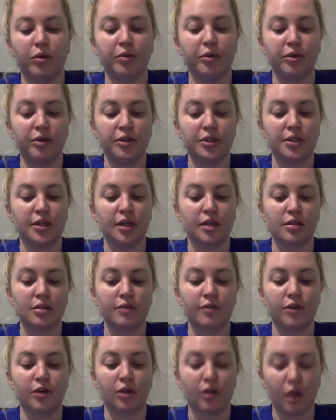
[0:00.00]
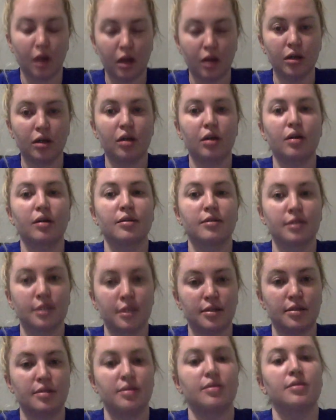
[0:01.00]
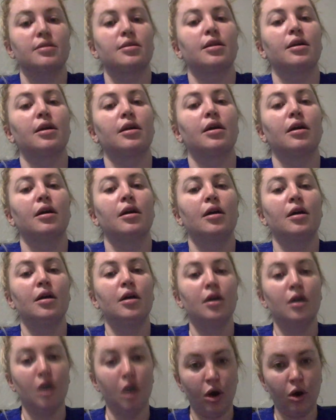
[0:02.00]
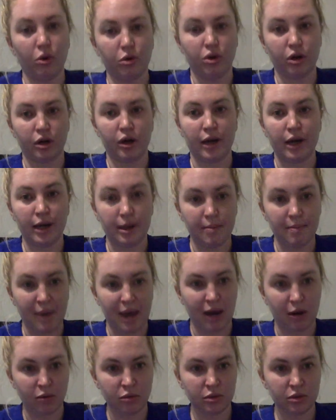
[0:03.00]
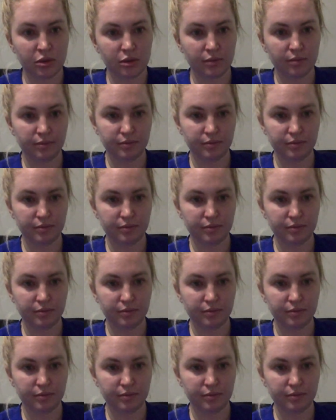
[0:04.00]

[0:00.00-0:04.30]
we would assess for color, consistency, odor, and amount.